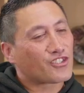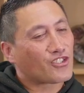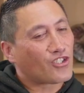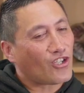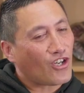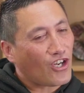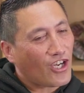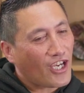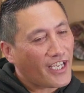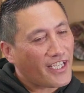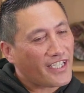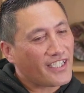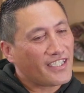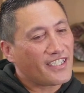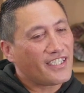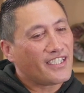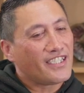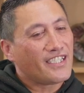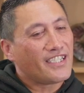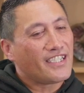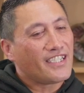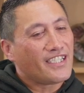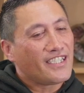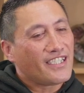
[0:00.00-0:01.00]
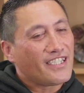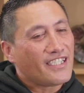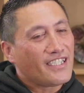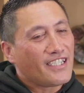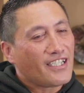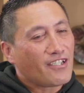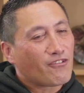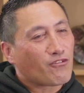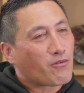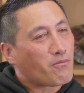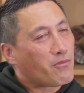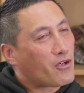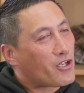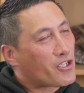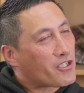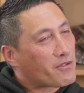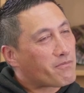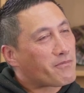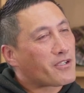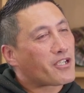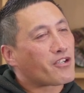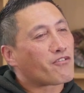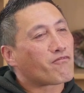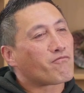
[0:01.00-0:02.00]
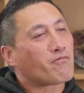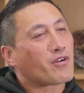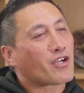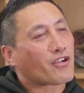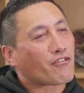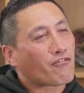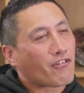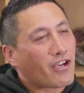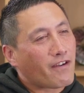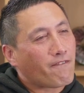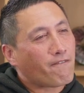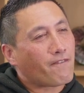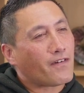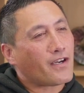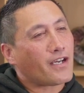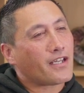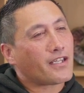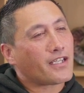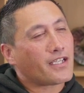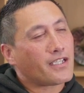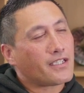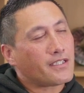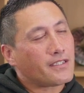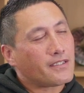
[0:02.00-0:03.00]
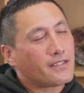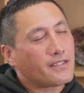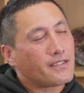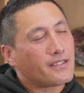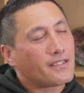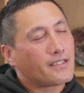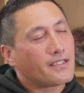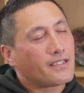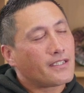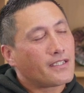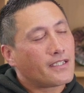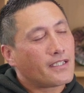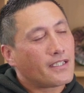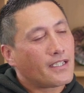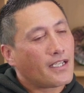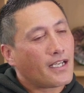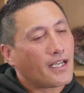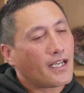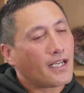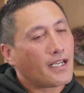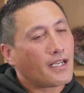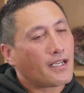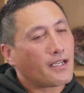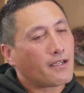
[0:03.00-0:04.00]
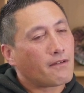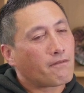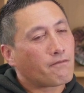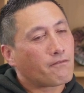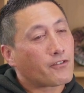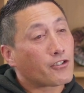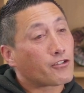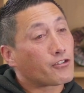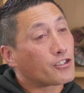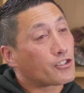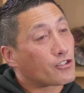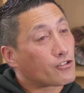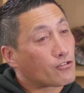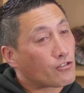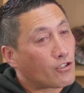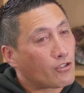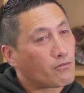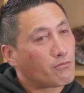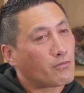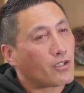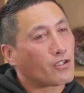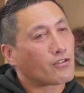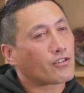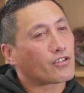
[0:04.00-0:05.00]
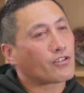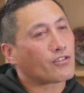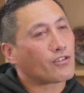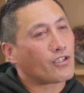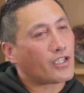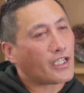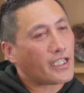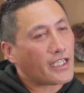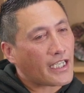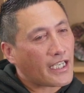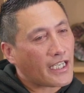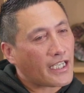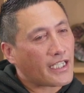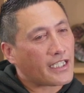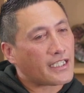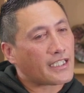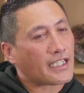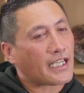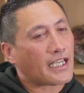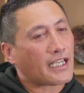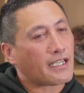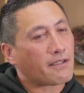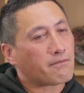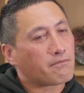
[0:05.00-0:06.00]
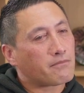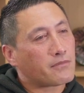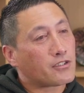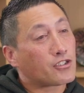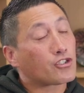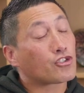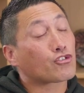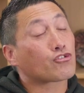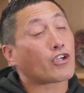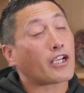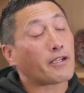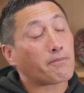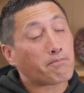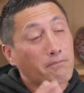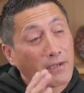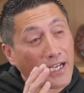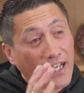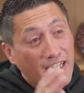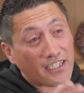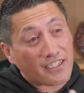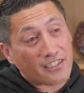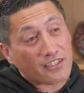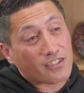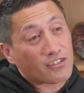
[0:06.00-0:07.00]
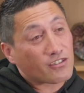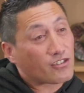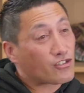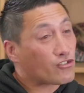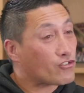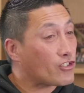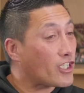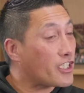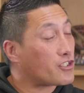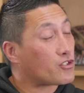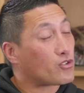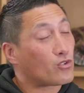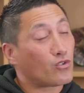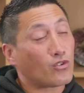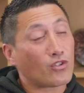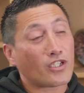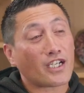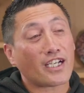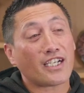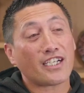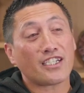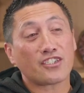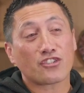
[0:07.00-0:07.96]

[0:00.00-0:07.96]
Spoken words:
guy reminded me of my grandfather, very strong Māori guy, and straight blunt, straight talker,